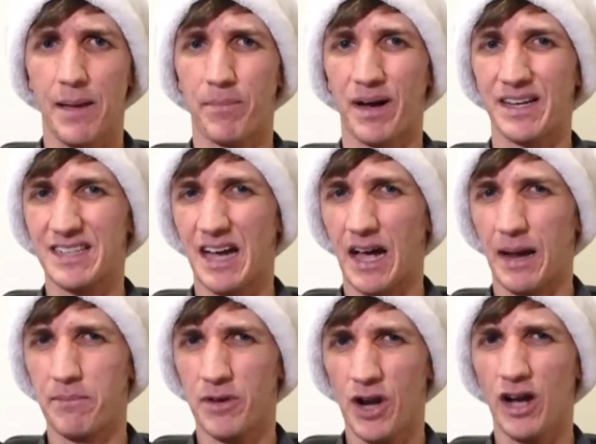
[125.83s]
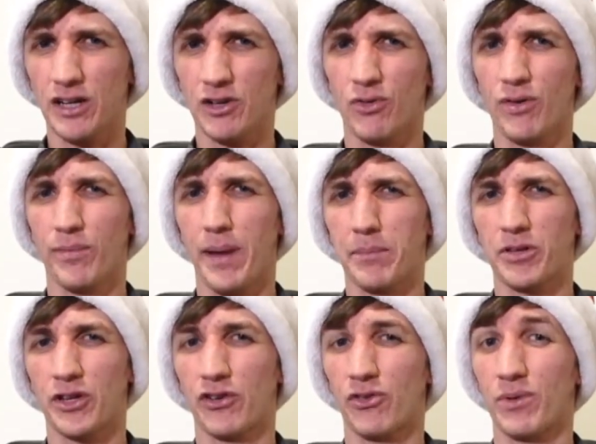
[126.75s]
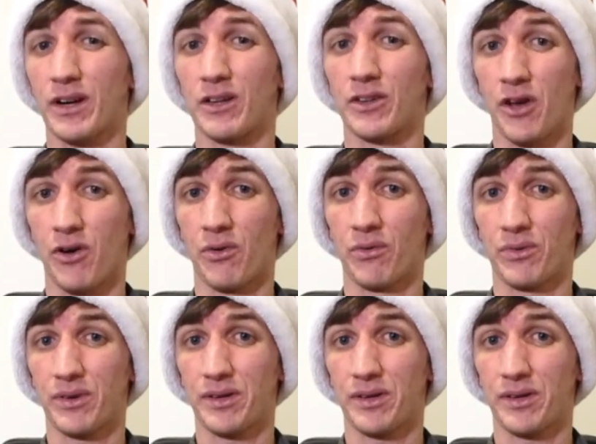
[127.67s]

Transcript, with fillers: But I'm not going to be able to do it alone.